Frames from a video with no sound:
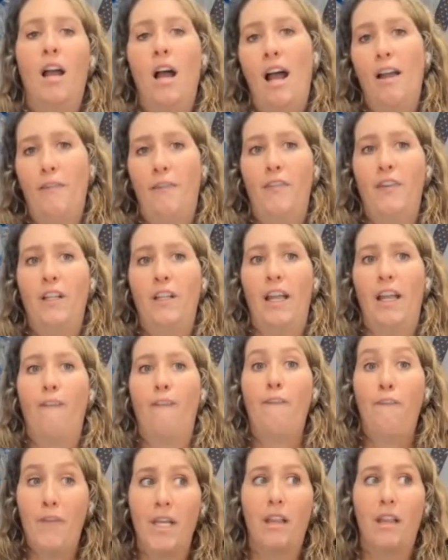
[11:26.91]
I feel like
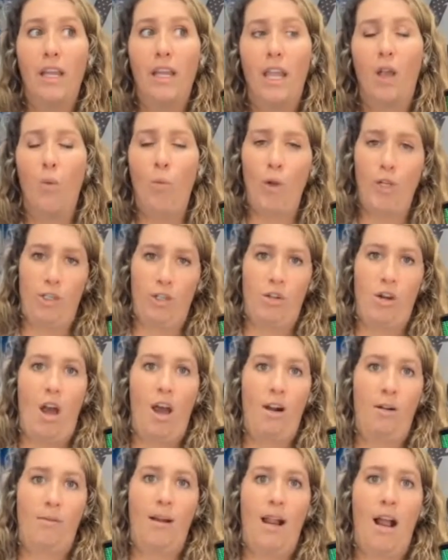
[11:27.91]
feeling when you're
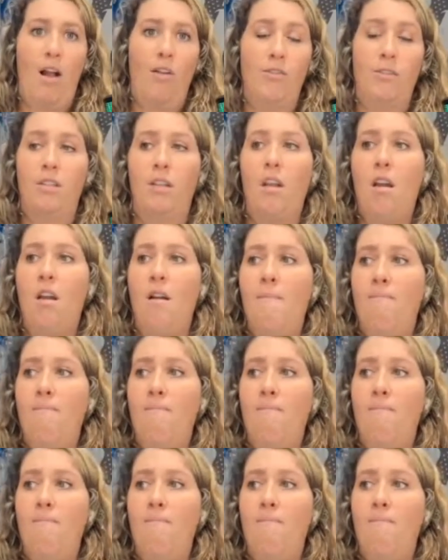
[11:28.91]
not around